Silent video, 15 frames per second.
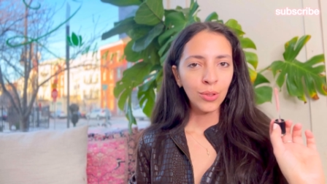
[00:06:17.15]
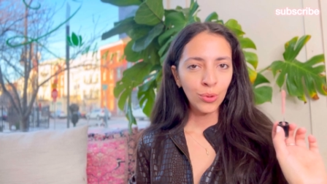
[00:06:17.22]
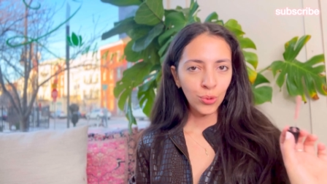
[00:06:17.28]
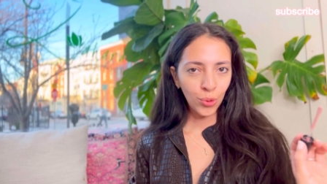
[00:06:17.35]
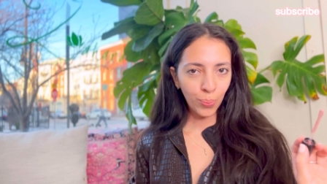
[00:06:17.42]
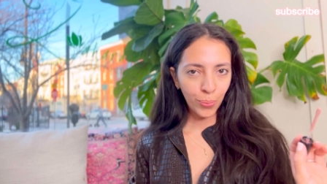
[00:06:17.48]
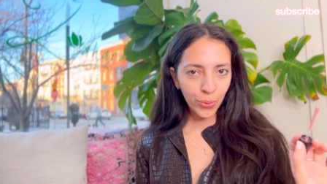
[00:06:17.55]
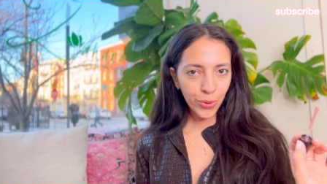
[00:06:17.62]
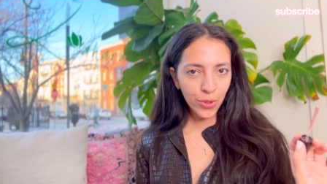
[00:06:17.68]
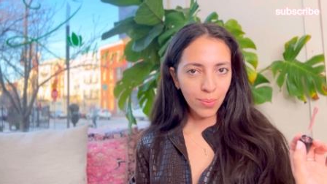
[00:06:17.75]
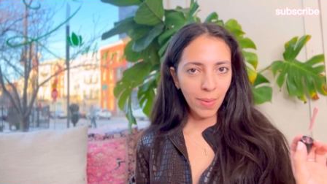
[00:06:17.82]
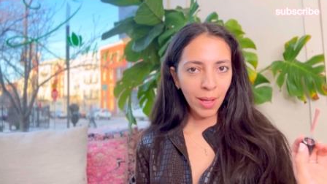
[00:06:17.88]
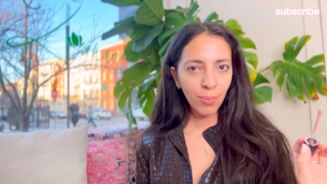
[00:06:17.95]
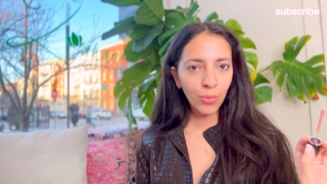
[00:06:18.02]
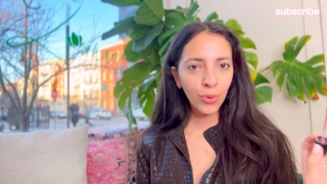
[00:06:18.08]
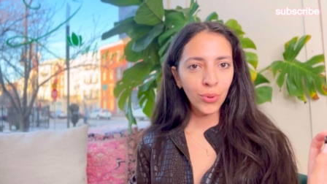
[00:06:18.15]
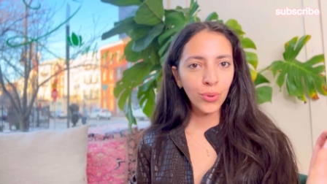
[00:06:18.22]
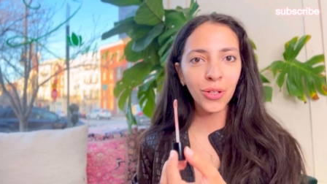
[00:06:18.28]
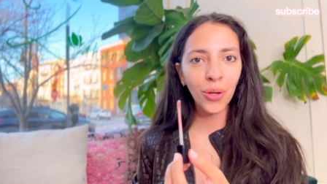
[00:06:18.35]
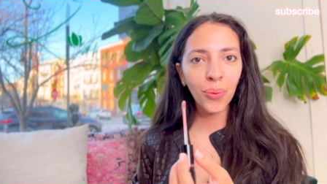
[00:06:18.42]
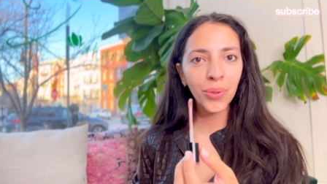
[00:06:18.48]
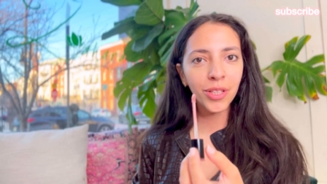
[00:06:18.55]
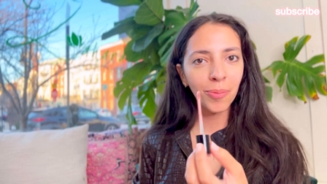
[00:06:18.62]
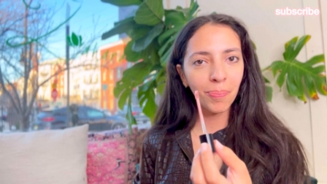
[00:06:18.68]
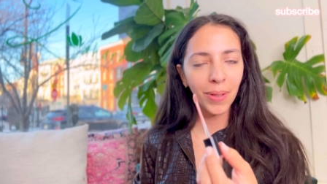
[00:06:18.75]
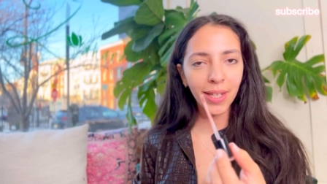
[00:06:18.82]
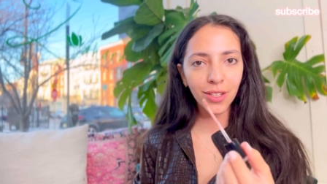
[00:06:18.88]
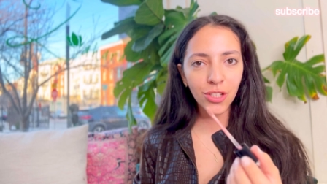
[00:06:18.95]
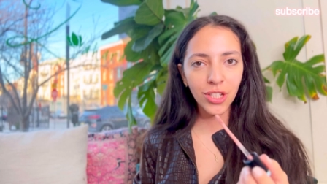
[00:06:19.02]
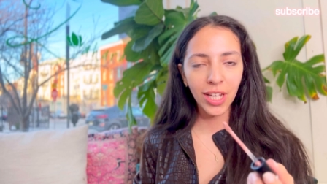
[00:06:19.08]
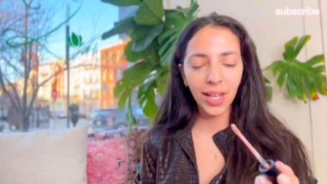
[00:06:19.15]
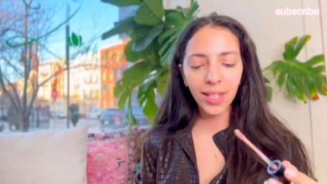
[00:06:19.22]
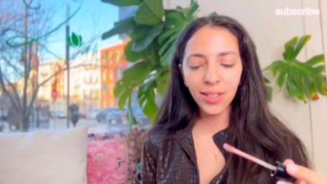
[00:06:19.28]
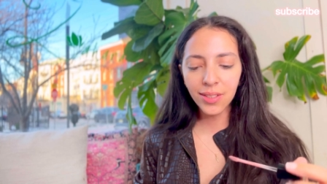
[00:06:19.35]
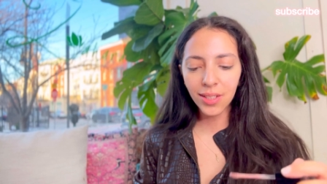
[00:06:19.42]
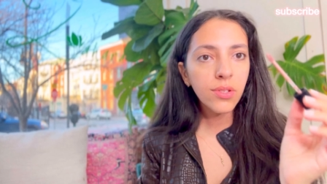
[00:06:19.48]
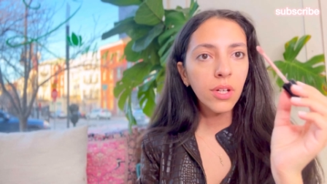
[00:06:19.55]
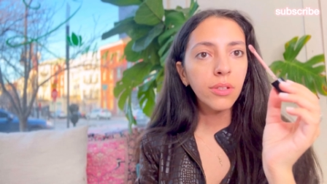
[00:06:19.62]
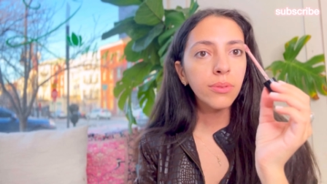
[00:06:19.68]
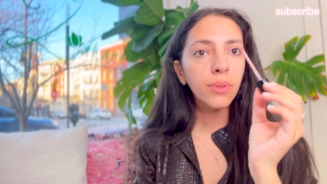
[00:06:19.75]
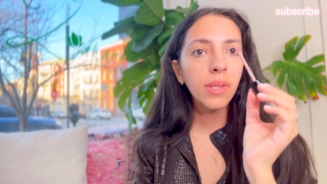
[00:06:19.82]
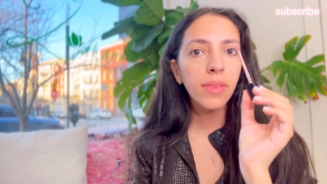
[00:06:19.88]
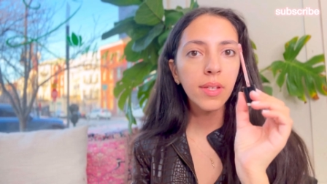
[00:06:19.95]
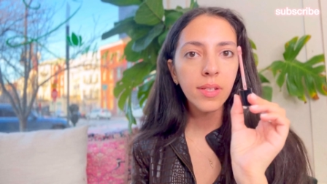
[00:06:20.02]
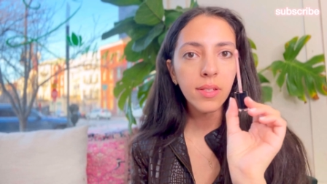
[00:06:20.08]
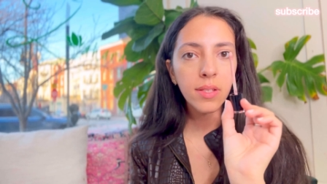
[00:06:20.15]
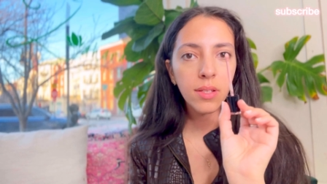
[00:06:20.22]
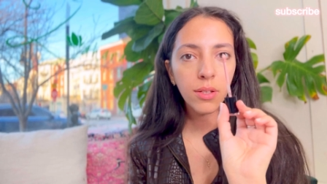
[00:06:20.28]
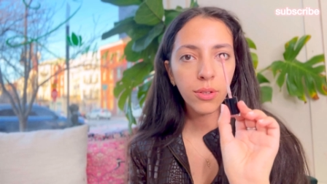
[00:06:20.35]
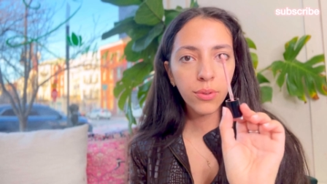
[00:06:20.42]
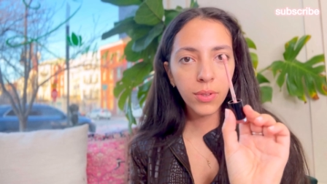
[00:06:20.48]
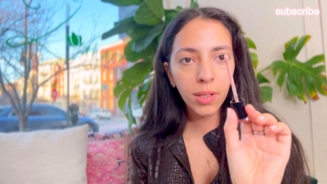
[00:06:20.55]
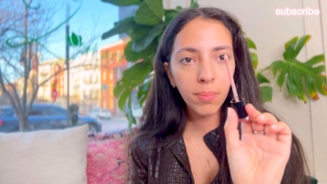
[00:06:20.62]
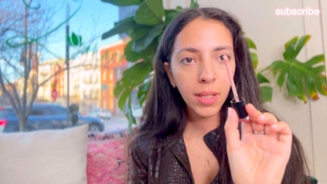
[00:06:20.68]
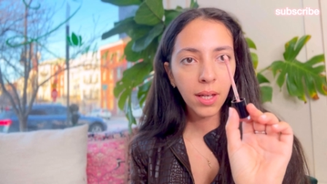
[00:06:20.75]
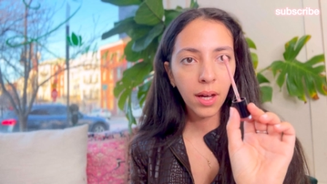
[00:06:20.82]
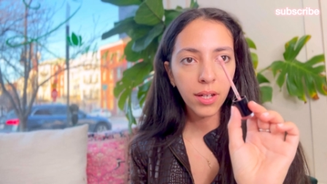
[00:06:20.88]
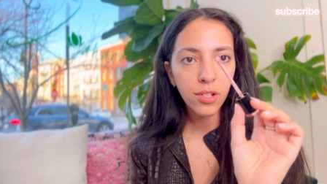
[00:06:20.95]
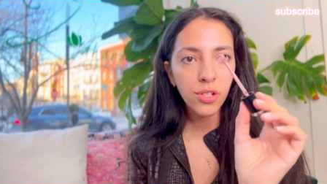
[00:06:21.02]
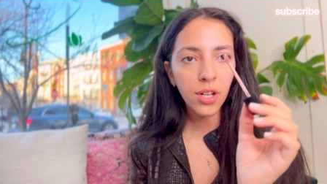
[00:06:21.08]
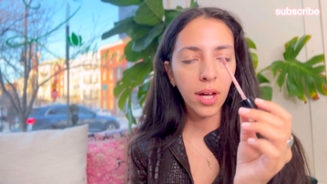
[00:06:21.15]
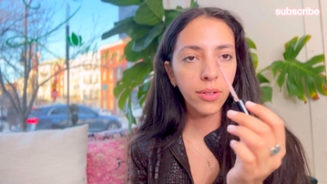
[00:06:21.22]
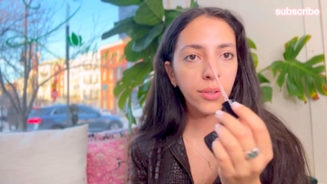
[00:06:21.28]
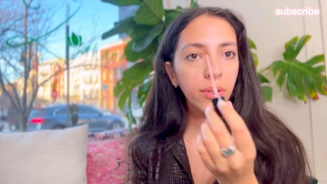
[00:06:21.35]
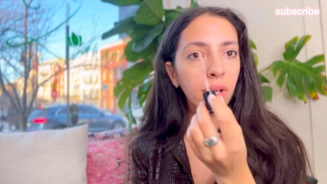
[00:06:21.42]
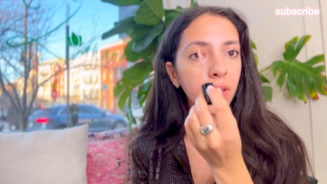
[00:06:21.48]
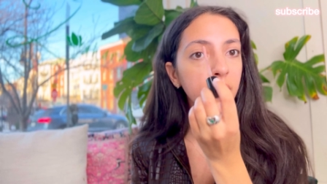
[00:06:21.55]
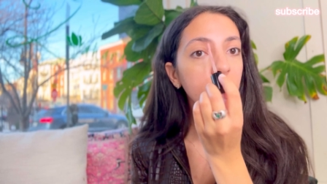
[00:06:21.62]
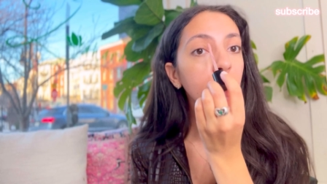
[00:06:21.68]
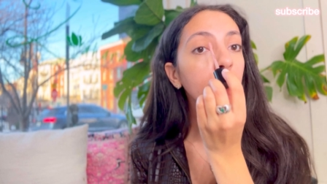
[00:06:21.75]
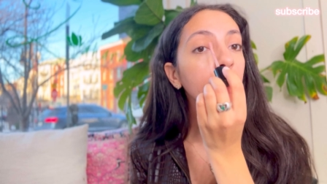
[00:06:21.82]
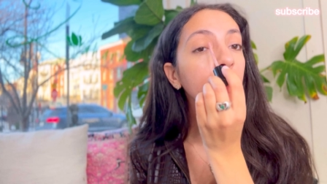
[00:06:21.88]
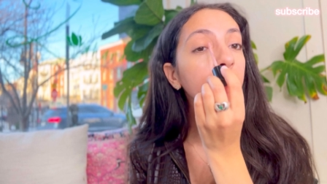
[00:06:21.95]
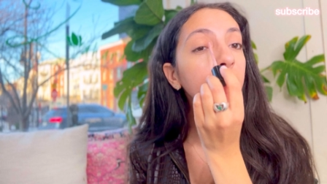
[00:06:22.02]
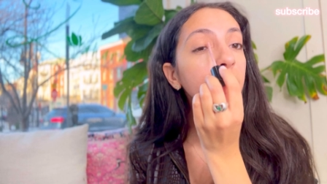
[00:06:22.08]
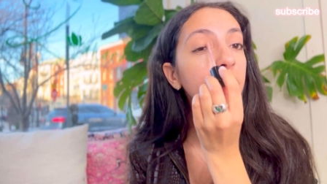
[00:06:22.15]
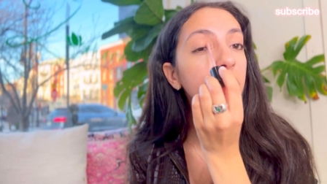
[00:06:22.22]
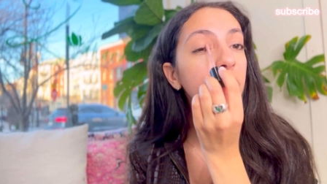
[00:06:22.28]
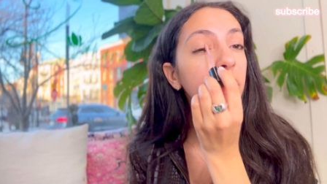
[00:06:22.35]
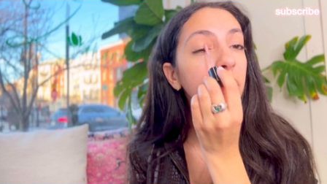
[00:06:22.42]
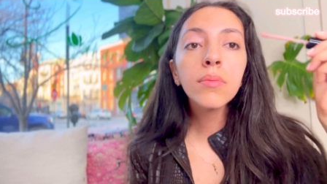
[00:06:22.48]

To boost my mood, go with the pink shade. Start with this creamy eyeshadow as a base.